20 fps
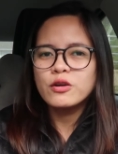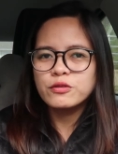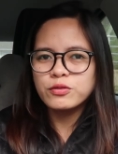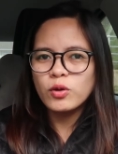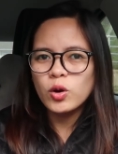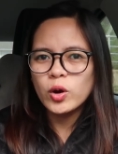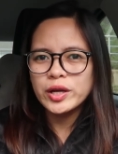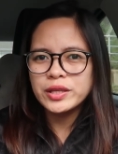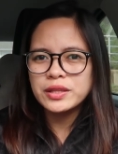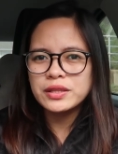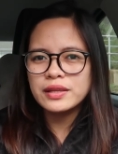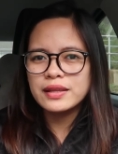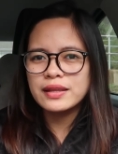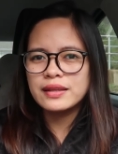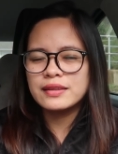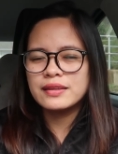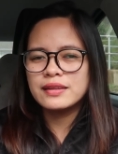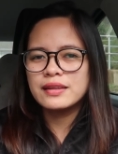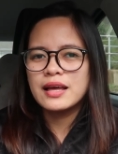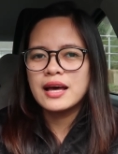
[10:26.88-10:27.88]
Fourth,
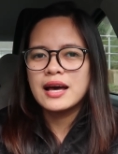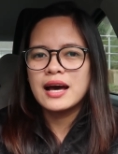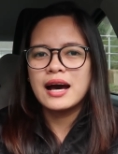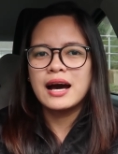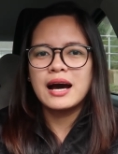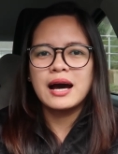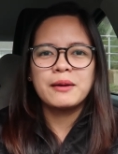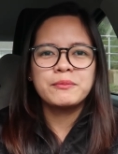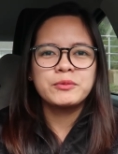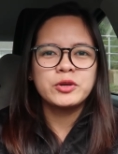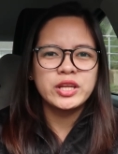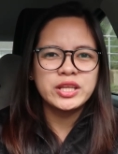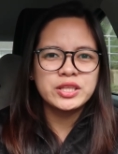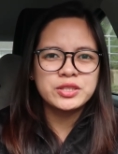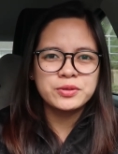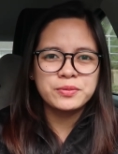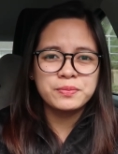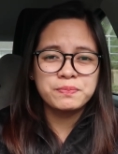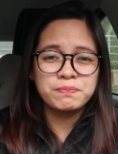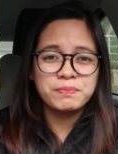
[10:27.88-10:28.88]
um, you
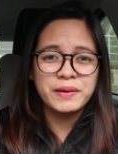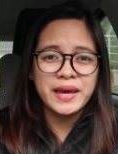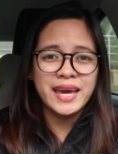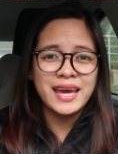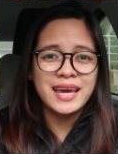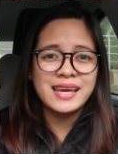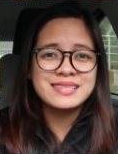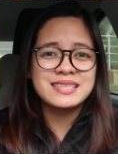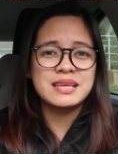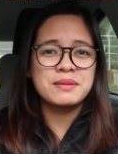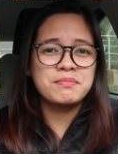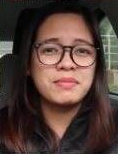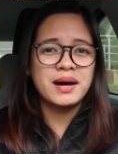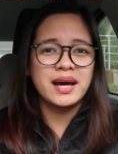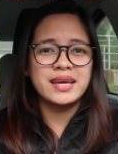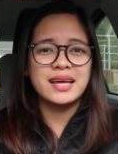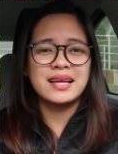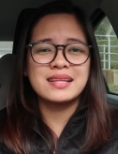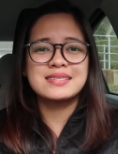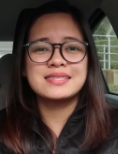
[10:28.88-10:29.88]
need to pay sa
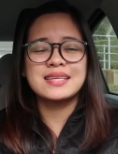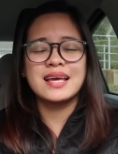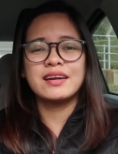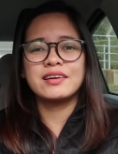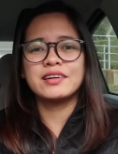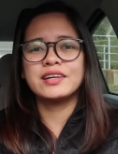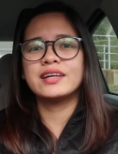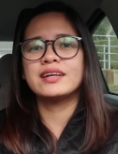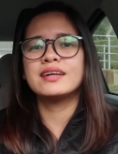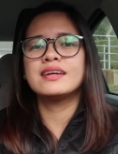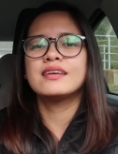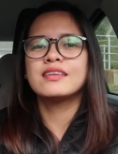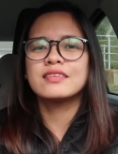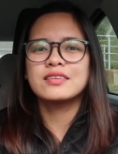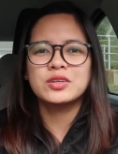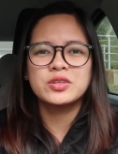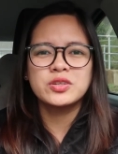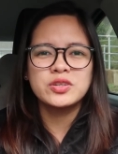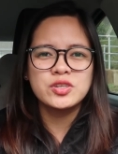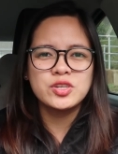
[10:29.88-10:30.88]
Bayad Center.
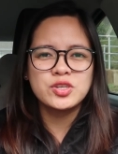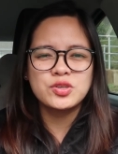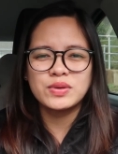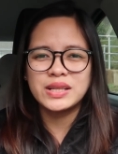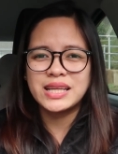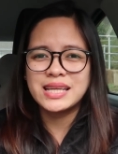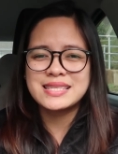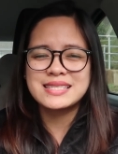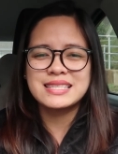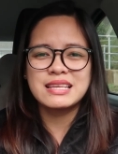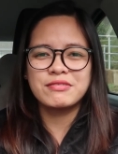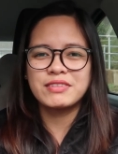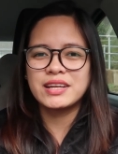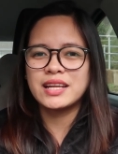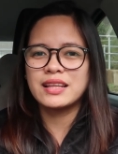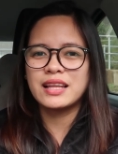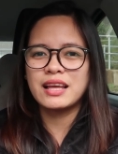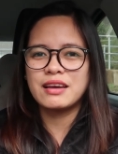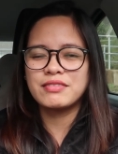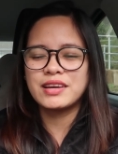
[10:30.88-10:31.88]
Usually it's
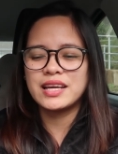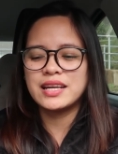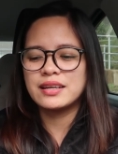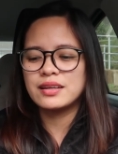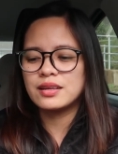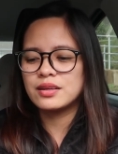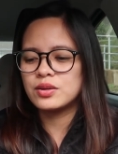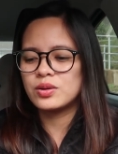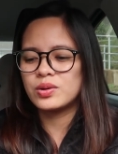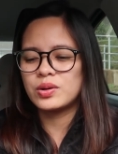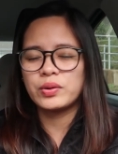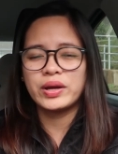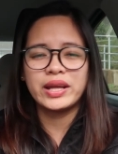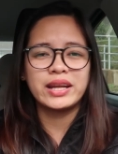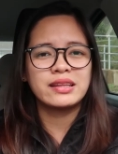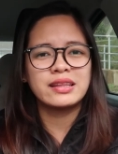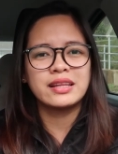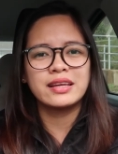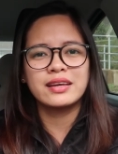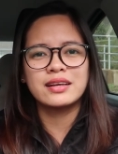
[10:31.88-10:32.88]
7-Eleven. Don't know
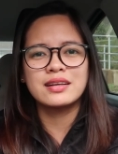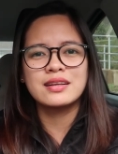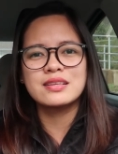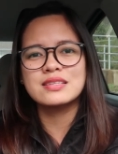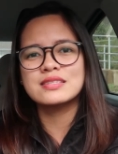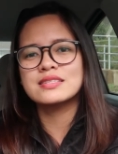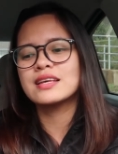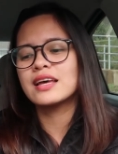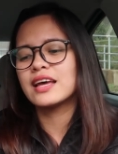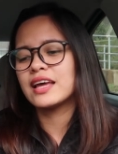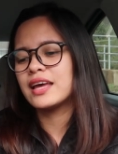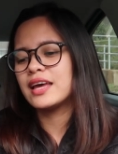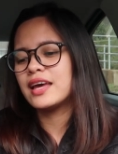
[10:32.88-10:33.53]
anything else.